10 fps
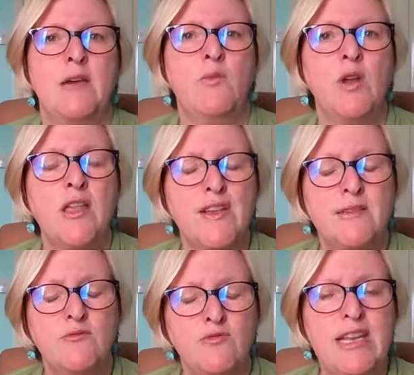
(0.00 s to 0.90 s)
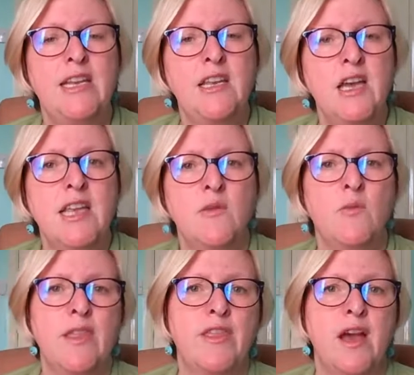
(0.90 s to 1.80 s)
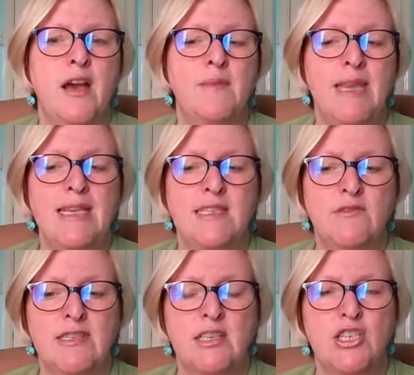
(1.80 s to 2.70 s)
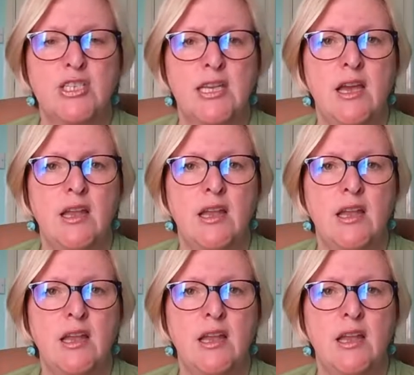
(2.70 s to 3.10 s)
And one of the things I'm really learning with Lisa is that she,